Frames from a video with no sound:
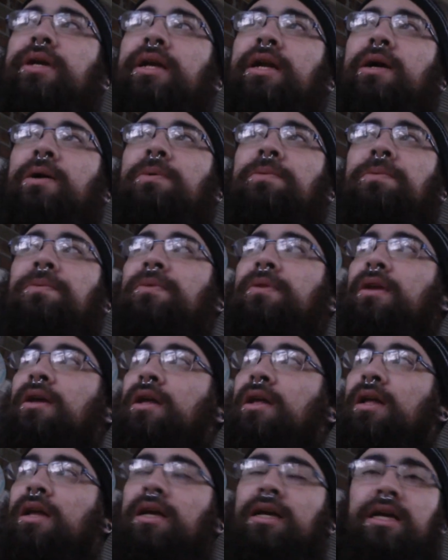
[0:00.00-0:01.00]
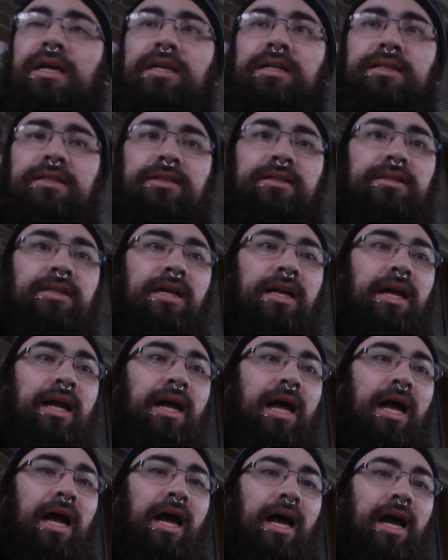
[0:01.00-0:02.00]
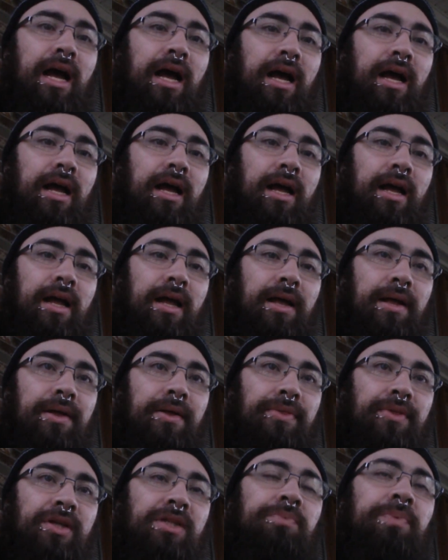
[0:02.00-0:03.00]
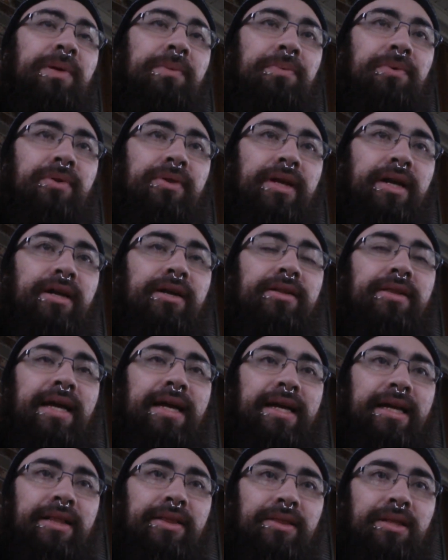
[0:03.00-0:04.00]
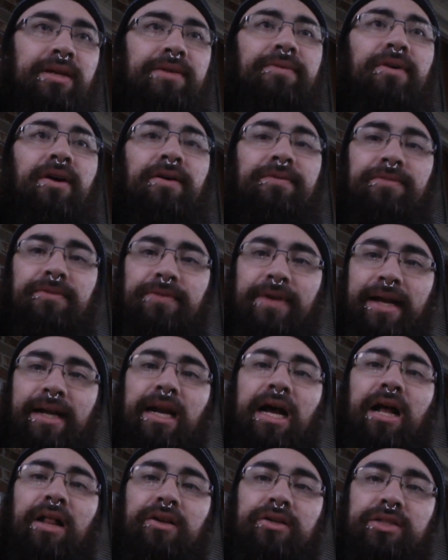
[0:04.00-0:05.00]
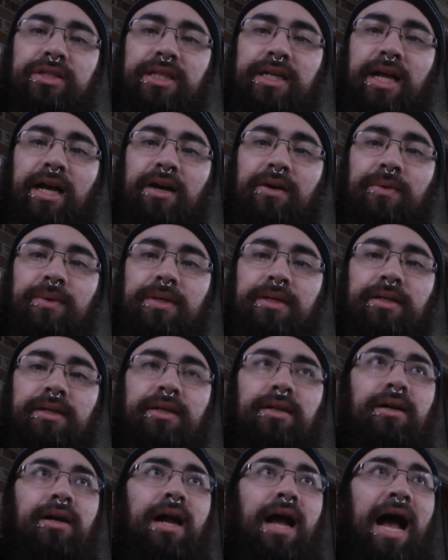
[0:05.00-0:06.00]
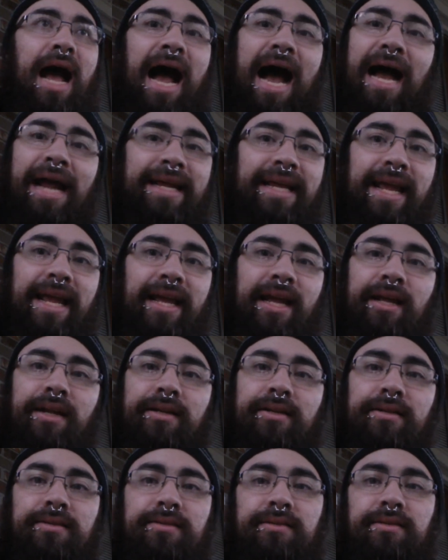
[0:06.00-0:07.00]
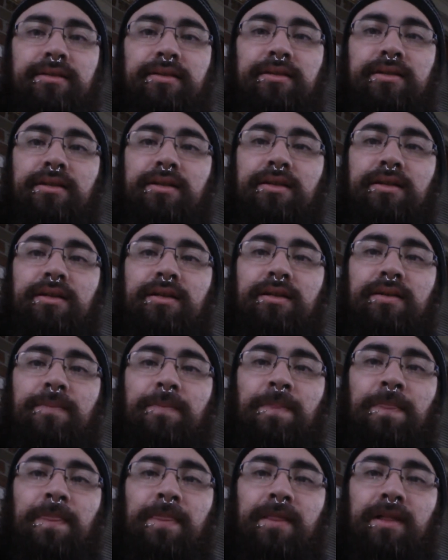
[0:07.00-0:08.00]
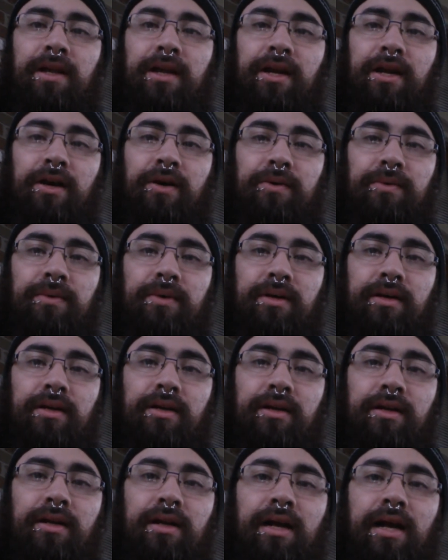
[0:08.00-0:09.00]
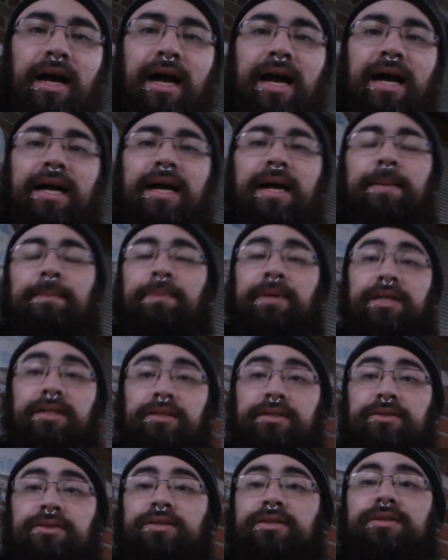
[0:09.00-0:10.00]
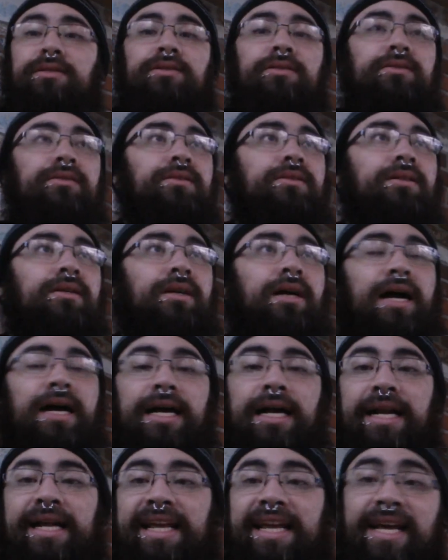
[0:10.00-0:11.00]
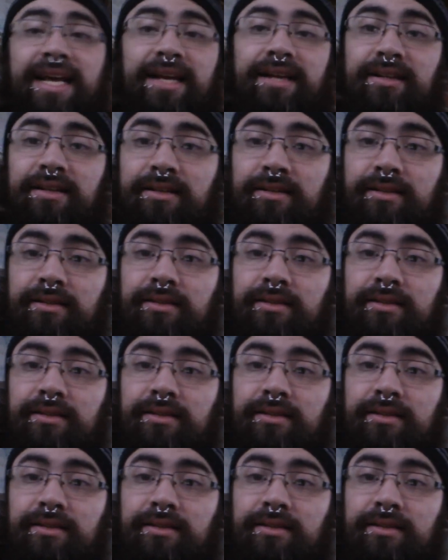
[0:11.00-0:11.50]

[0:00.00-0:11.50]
you know, because there's people there that can live off of $8 an hour. I can't. You know, I got bills, I got a kid,